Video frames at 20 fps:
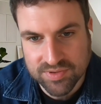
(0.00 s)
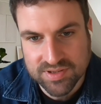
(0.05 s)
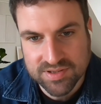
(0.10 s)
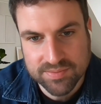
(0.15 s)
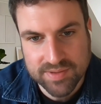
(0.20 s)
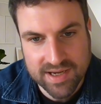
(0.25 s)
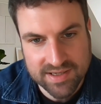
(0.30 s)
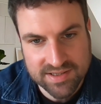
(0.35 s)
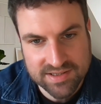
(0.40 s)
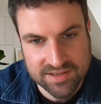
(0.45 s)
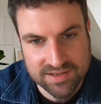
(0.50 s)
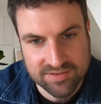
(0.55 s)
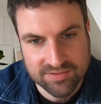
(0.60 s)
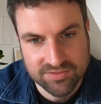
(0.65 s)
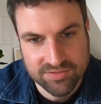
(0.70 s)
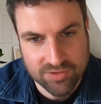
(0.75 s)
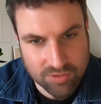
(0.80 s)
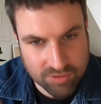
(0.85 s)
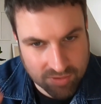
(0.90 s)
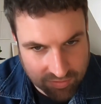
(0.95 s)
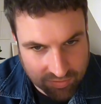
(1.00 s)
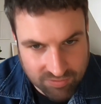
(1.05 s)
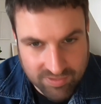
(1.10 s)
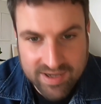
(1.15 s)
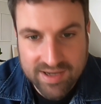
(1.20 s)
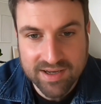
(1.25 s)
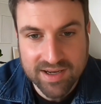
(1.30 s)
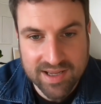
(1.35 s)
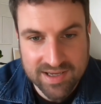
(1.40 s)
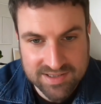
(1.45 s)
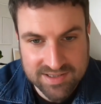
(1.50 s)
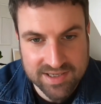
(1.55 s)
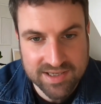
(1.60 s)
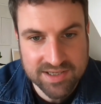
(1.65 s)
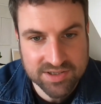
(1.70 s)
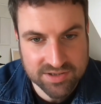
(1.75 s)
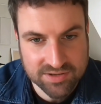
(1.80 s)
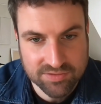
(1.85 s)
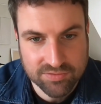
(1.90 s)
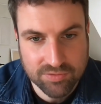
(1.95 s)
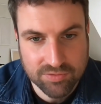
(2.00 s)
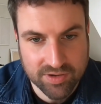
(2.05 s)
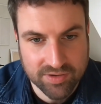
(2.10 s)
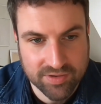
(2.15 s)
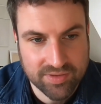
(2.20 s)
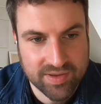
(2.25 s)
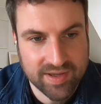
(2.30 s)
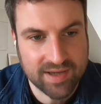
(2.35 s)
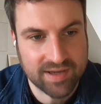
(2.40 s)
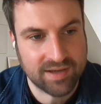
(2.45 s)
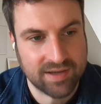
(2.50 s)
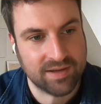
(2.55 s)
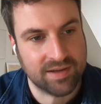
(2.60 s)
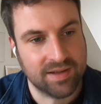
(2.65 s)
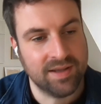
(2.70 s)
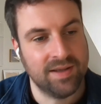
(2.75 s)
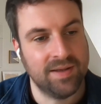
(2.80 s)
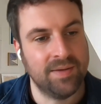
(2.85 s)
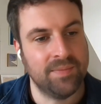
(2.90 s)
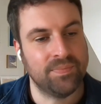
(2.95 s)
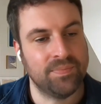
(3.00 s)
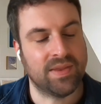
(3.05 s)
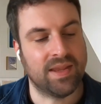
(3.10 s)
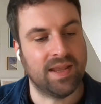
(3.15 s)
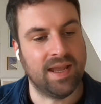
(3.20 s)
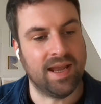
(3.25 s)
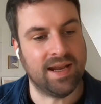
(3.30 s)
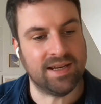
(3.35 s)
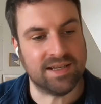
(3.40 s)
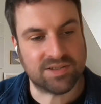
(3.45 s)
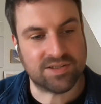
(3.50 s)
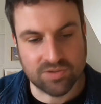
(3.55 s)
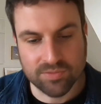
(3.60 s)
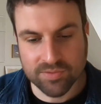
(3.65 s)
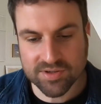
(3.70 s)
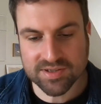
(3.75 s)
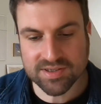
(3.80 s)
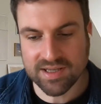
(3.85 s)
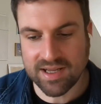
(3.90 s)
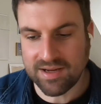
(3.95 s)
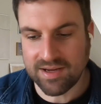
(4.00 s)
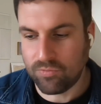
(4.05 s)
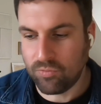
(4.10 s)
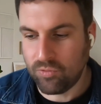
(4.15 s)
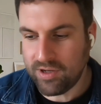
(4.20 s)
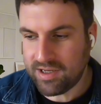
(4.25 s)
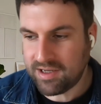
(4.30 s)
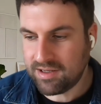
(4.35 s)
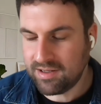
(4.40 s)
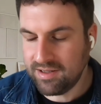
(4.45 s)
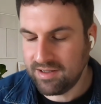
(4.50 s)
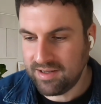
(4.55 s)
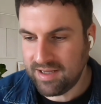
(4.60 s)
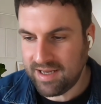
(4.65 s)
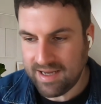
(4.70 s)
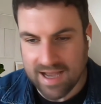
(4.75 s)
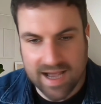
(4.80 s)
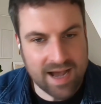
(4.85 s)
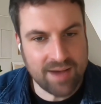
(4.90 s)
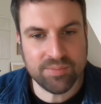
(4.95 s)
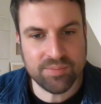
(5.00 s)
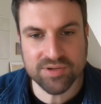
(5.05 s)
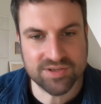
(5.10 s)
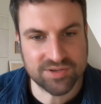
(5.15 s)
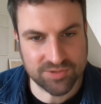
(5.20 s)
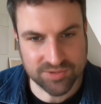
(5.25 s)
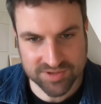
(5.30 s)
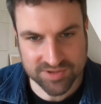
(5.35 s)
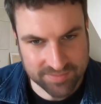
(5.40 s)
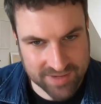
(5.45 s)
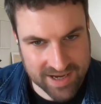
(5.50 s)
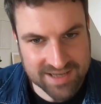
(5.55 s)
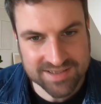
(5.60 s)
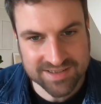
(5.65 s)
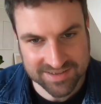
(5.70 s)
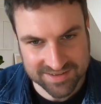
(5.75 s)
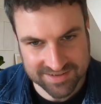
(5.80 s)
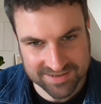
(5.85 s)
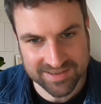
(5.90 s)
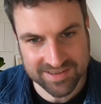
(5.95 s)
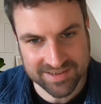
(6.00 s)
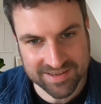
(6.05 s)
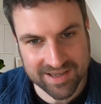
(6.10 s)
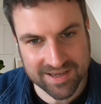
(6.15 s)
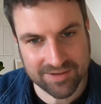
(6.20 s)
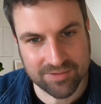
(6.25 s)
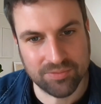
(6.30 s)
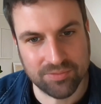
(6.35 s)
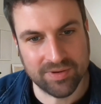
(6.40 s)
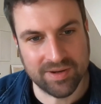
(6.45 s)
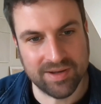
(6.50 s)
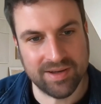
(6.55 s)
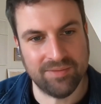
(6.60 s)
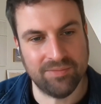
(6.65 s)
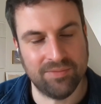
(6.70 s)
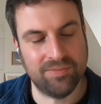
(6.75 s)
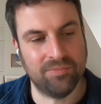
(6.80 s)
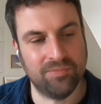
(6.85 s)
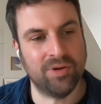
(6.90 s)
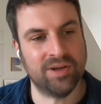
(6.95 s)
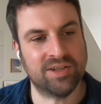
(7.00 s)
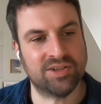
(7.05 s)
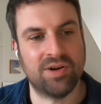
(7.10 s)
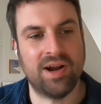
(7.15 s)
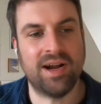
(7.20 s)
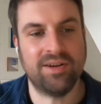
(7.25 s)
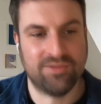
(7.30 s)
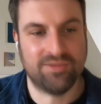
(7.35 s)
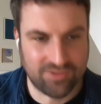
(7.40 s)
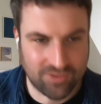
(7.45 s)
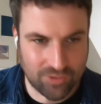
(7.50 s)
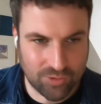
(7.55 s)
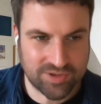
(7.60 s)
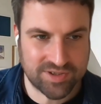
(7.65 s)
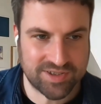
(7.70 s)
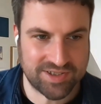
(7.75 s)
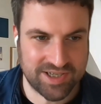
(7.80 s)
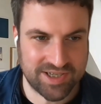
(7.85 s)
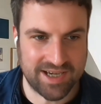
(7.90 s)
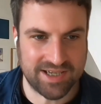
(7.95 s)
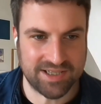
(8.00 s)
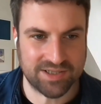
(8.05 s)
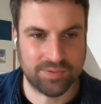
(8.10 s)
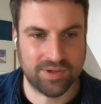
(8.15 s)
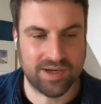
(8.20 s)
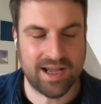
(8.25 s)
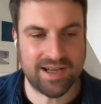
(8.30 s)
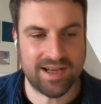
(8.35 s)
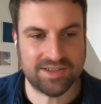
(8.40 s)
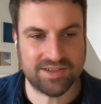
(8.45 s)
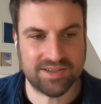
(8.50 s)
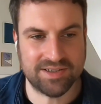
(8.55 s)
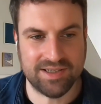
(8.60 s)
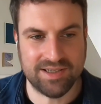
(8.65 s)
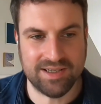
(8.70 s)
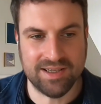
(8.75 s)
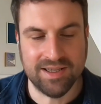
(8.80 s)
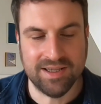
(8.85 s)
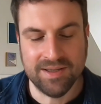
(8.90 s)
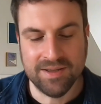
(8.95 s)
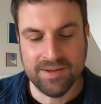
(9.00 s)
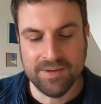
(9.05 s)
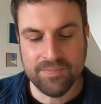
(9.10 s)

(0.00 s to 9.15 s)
in perspective or a realization of one thing. And it's almost like it happens automatically. Like we're trying to force change, but actually